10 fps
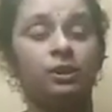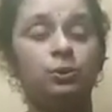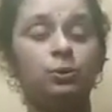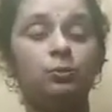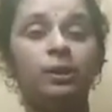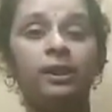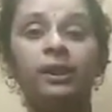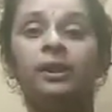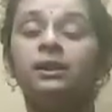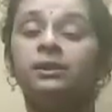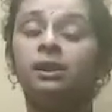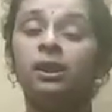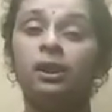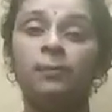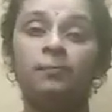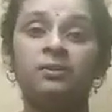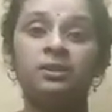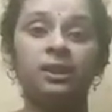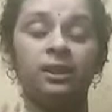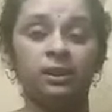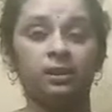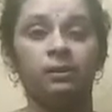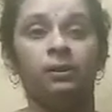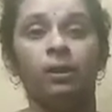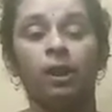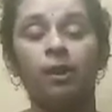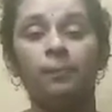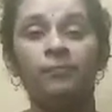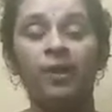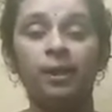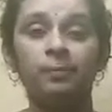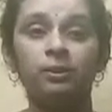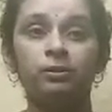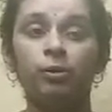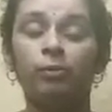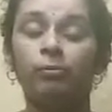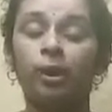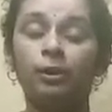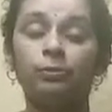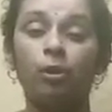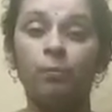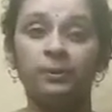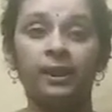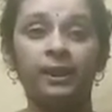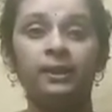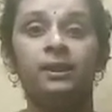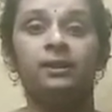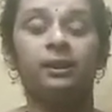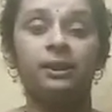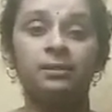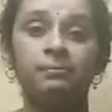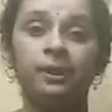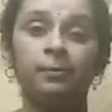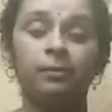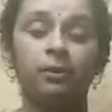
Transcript: Usually the silk fibers what we obtain, that is made